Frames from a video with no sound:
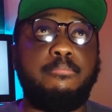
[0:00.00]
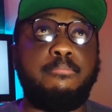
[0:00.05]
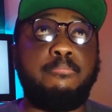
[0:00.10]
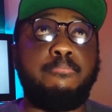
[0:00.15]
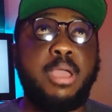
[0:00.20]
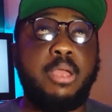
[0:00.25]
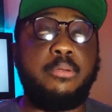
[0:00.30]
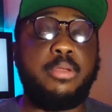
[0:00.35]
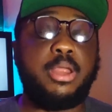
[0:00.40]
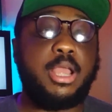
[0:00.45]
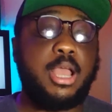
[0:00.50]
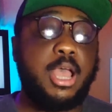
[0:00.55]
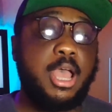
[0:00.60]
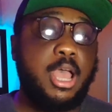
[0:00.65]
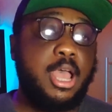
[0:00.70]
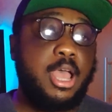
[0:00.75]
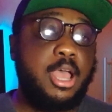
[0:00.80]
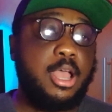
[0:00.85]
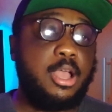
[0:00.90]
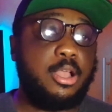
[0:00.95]

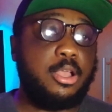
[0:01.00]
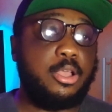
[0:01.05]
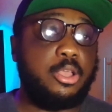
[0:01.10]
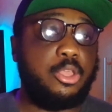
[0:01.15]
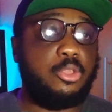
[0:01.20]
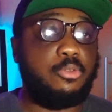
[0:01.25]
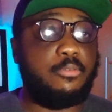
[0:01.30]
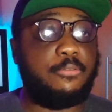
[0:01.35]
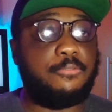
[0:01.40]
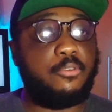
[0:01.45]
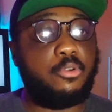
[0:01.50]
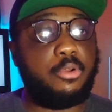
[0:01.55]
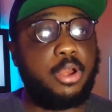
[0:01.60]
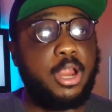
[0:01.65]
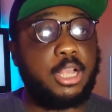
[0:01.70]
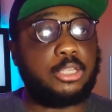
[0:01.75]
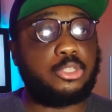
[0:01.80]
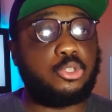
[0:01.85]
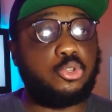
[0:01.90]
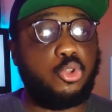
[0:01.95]
Behringer
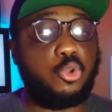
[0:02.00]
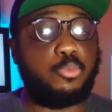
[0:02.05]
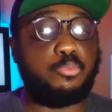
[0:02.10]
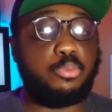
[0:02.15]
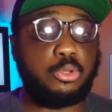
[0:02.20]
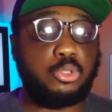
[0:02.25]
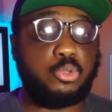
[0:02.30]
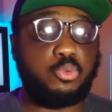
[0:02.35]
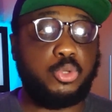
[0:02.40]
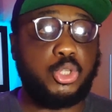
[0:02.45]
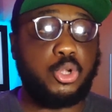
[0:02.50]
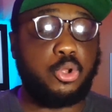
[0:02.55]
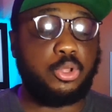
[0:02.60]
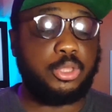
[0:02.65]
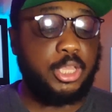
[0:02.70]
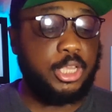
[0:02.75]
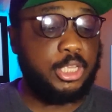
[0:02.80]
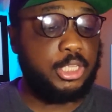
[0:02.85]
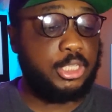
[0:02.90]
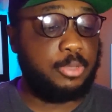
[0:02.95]
Euphoria Studio Bundle, which
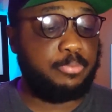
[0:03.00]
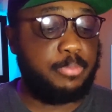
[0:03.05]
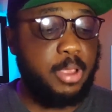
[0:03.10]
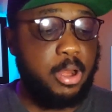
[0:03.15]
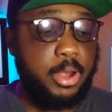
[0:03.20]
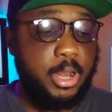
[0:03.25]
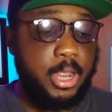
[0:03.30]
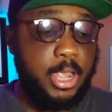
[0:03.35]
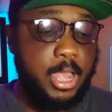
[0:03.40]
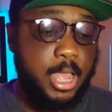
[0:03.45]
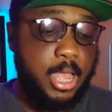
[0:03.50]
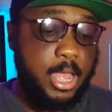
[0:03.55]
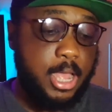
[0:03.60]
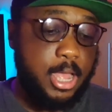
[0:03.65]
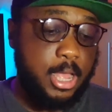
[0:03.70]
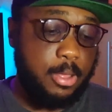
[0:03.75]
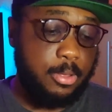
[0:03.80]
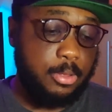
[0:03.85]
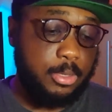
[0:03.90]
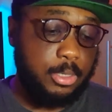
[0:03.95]
contains the
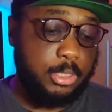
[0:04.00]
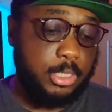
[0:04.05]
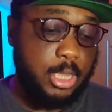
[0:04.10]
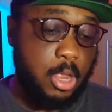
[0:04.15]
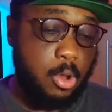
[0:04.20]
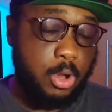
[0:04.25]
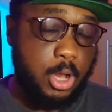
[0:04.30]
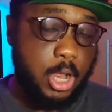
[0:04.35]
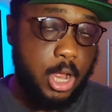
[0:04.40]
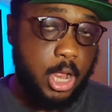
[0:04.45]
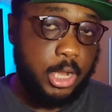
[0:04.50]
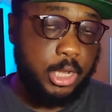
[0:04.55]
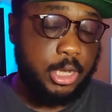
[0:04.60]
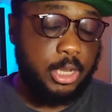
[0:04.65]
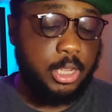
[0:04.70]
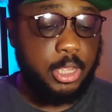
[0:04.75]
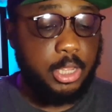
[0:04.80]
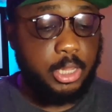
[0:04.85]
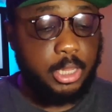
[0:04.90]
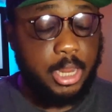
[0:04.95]
Behringer sound card,
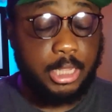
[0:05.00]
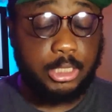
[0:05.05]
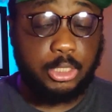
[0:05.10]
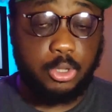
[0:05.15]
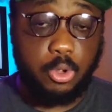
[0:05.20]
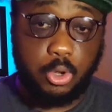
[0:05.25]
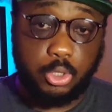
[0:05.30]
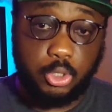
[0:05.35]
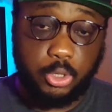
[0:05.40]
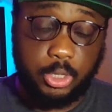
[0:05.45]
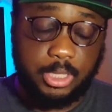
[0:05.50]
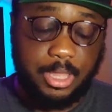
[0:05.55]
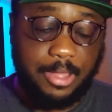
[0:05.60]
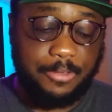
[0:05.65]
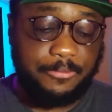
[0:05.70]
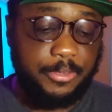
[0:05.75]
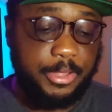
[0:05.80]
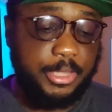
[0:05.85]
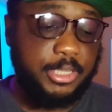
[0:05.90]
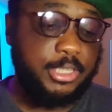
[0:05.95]
that's the audio
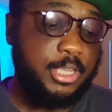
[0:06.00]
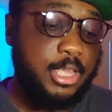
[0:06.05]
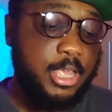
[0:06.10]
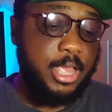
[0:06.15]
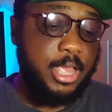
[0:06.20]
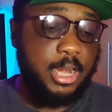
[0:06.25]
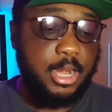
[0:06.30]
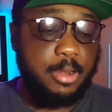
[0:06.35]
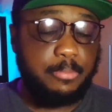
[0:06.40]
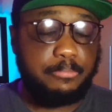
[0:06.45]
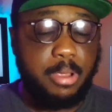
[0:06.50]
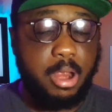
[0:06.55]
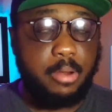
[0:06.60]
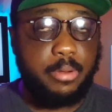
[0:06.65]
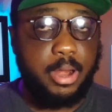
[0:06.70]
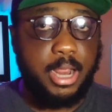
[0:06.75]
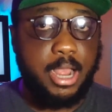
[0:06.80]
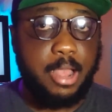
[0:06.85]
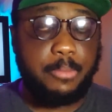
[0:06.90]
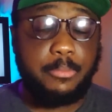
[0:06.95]
interface, the
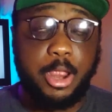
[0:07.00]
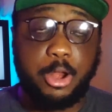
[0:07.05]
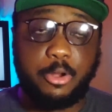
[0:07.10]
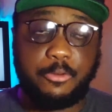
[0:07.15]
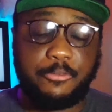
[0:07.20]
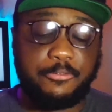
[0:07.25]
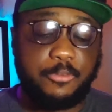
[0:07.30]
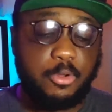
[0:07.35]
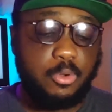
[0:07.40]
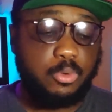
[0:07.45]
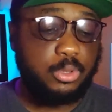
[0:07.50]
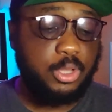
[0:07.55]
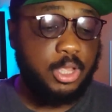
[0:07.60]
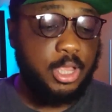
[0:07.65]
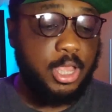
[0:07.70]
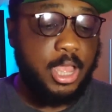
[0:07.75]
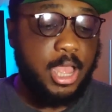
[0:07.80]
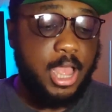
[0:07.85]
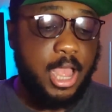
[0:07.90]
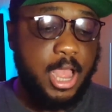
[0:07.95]
Behringer microphone,
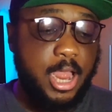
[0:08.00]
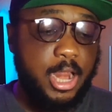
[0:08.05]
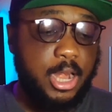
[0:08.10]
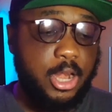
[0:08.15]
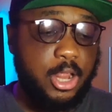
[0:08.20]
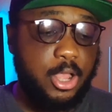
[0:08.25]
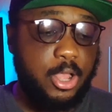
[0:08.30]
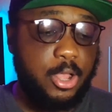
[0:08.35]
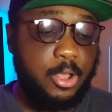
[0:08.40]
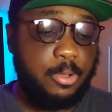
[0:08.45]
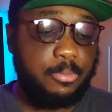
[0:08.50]
and the